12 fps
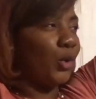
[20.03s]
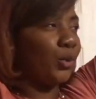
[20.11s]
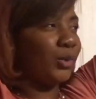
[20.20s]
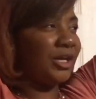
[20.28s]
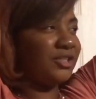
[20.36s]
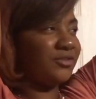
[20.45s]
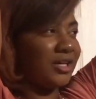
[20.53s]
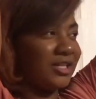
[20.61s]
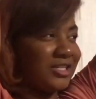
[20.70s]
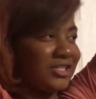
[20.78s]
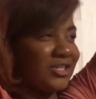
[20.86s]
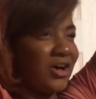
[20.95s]
Reach for
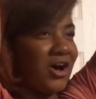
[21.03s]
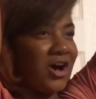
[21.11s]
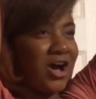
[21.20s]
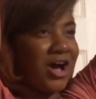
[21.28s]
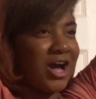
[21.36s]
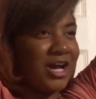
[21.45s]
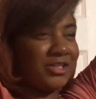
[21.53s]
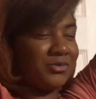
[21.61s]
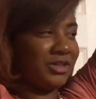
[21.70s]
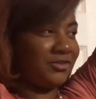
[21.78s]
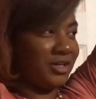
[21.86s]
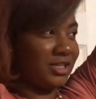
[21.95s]
the stars,
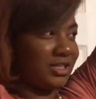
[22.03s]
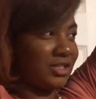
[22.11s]
reach for the